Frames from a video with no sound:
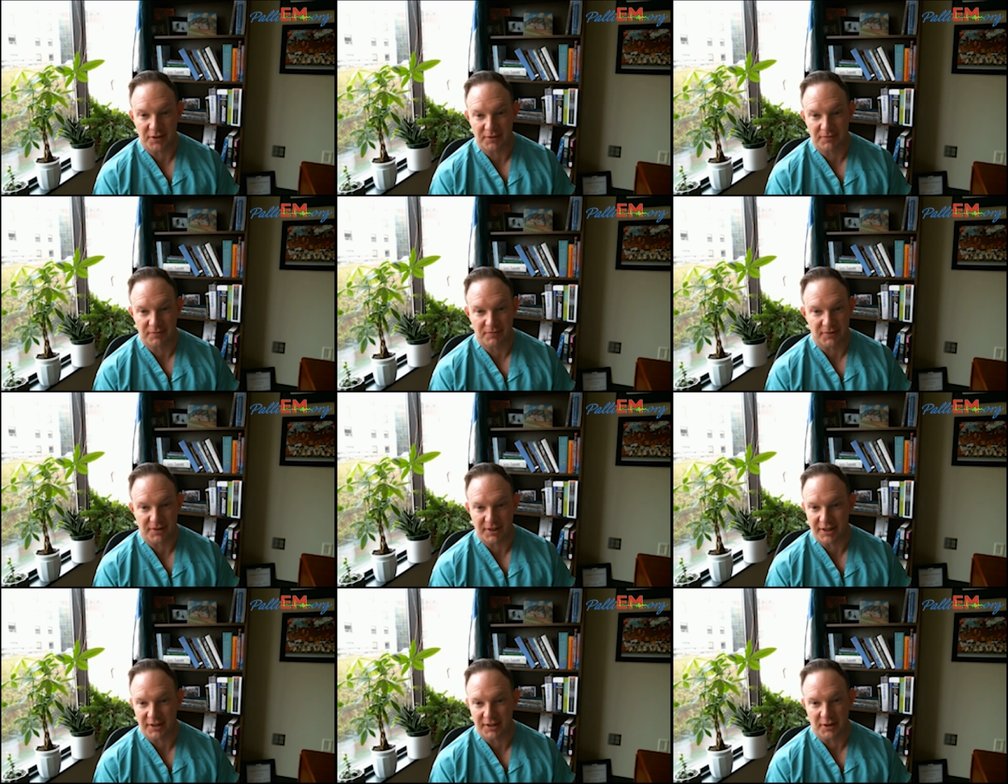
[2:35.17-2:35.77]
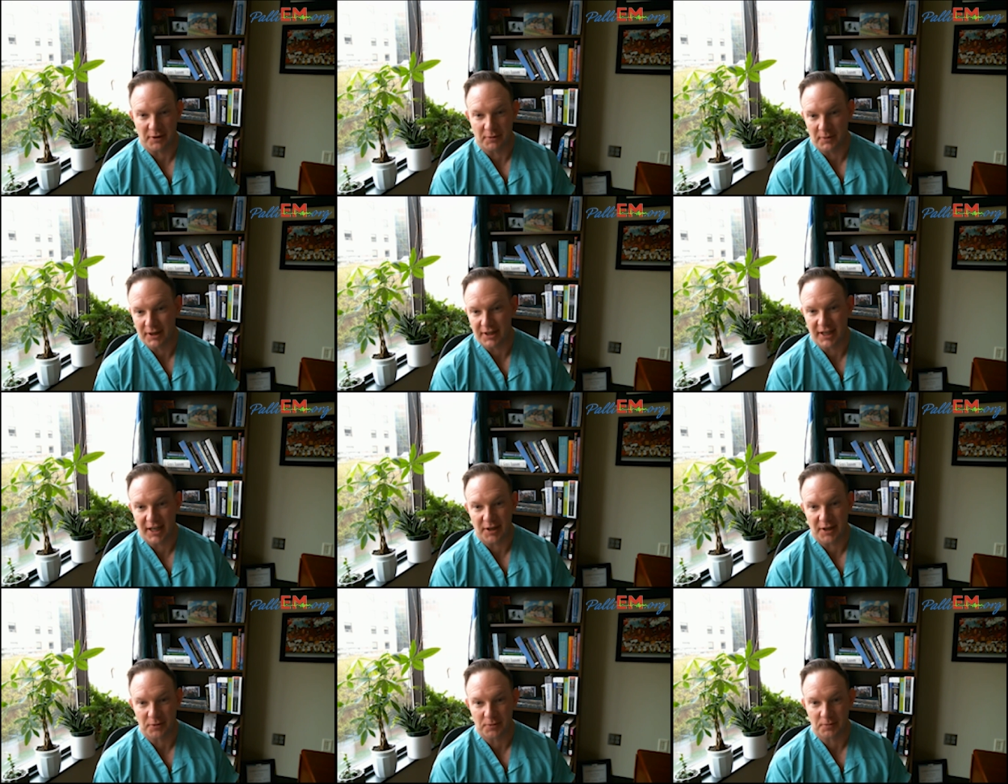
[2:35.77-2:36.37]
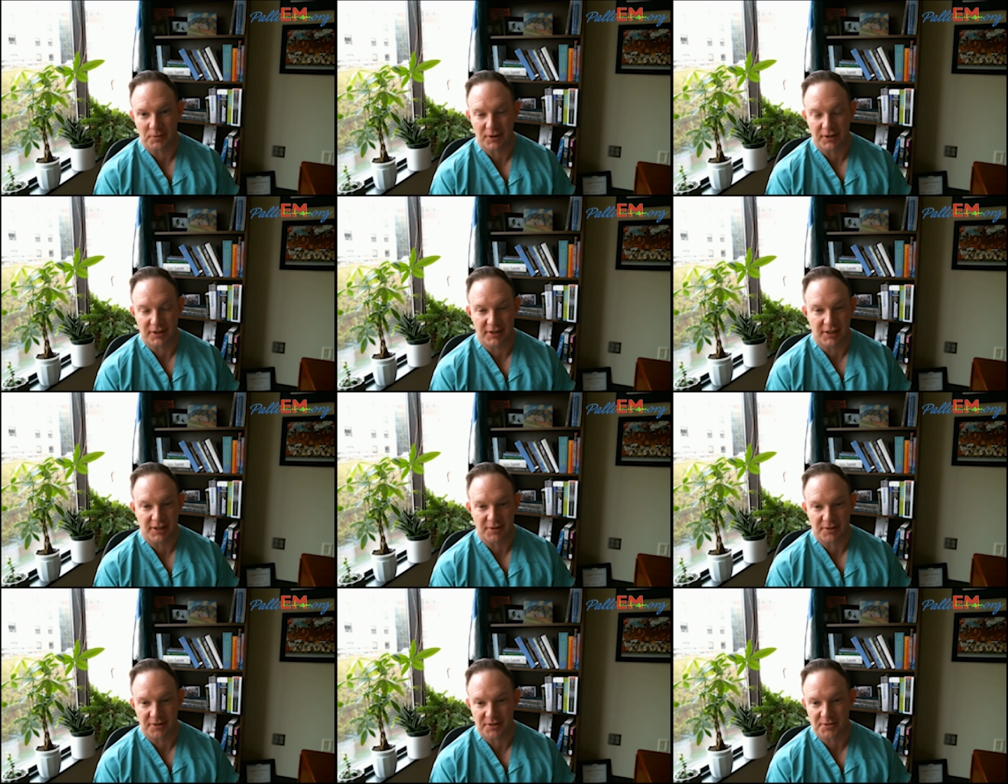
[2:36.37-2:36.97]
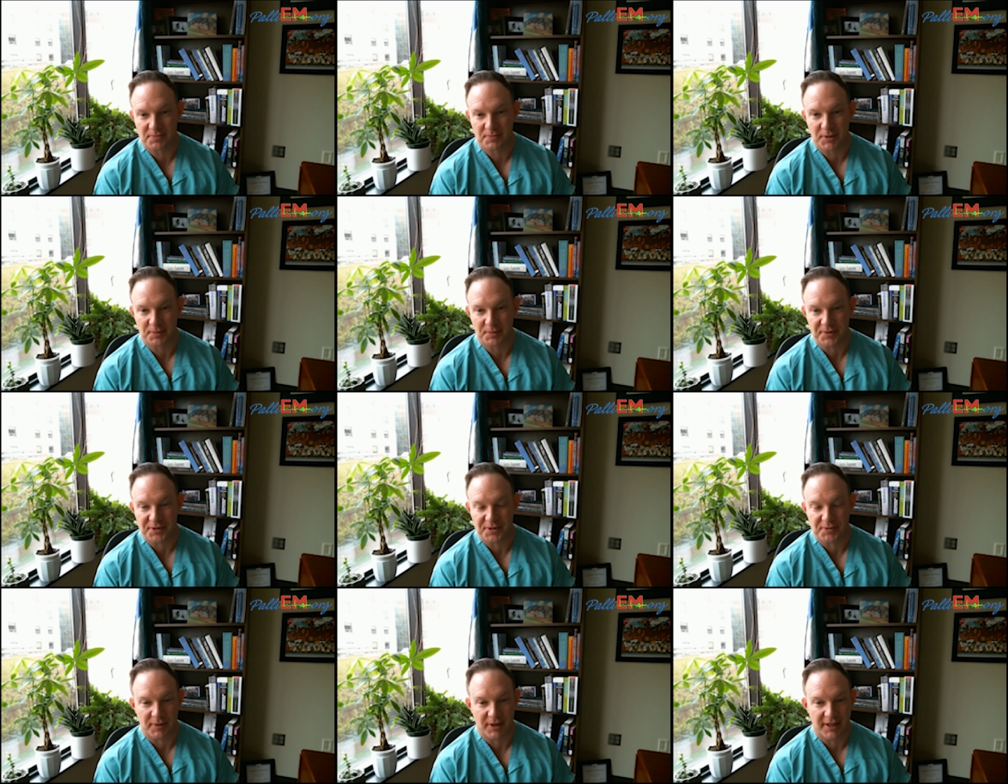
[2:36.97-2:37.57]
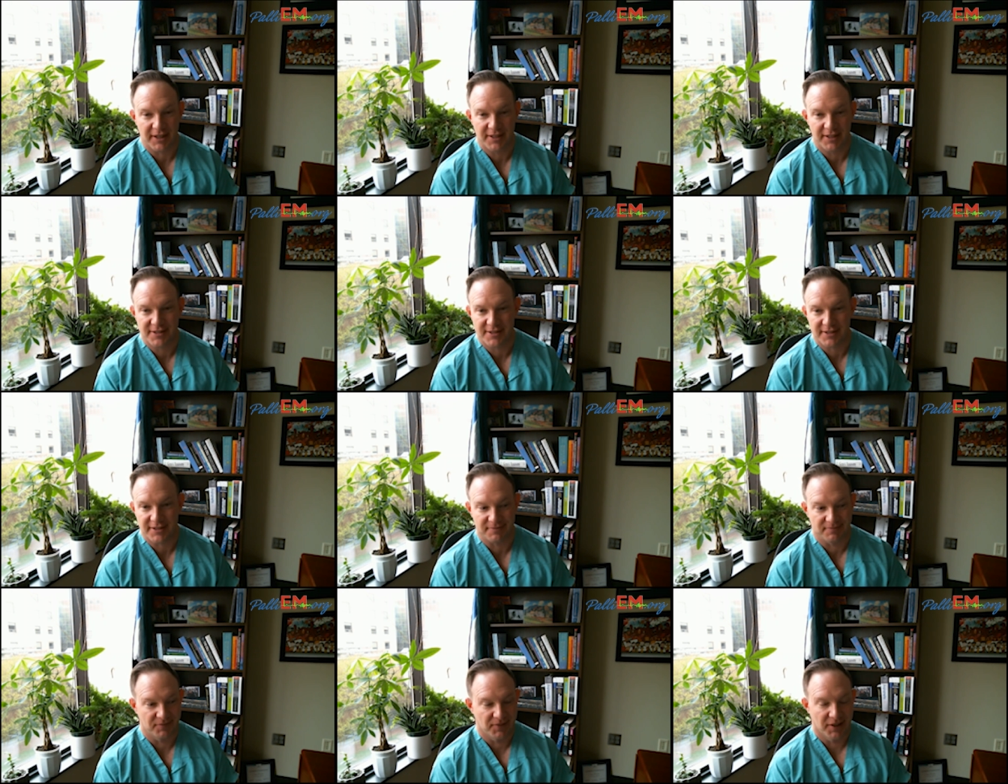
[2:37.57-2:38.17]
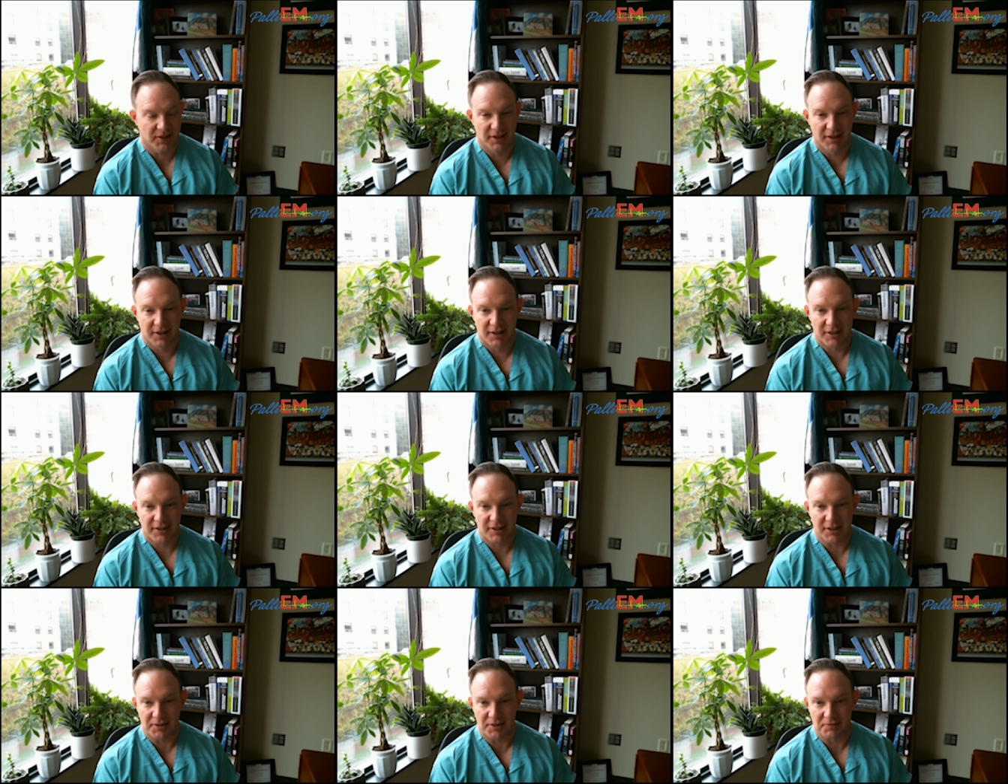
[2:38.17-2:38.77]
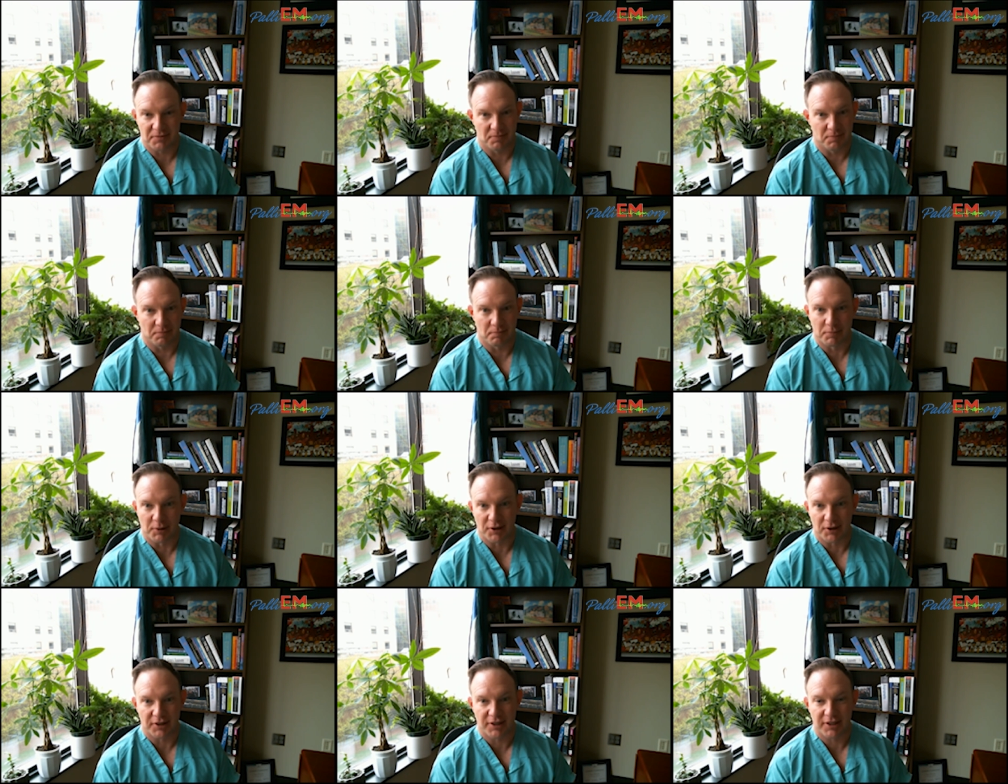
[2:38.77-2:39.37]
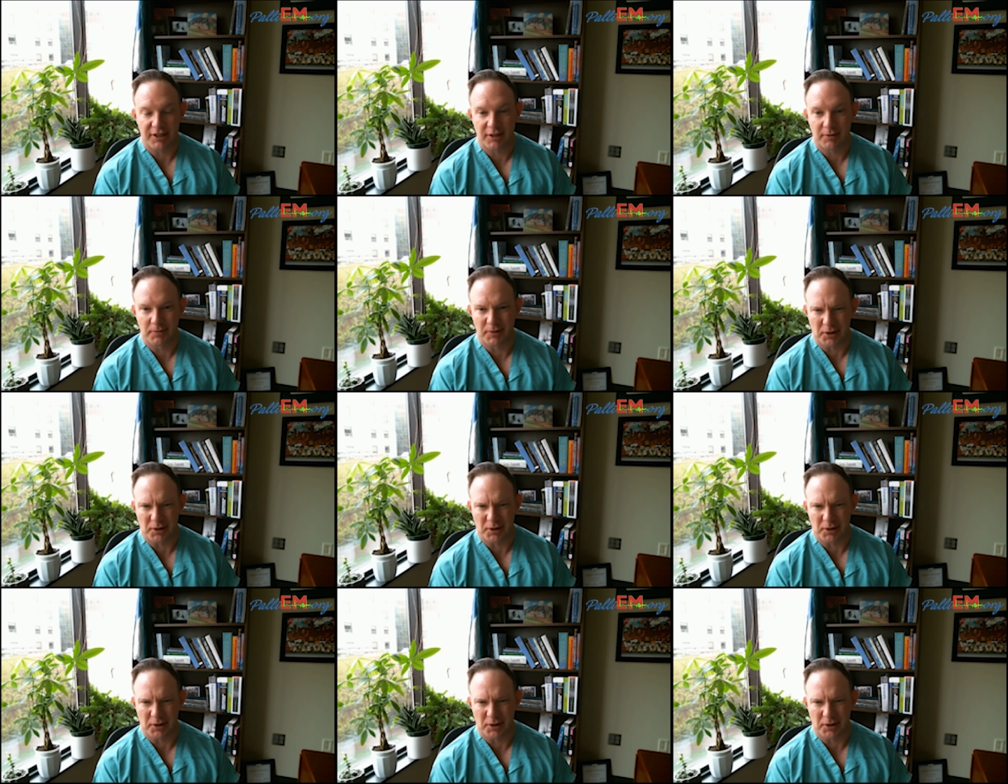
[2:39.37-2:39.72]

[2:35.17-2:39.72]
And like, oh my God, we're putting needles in people's spines and then burning them.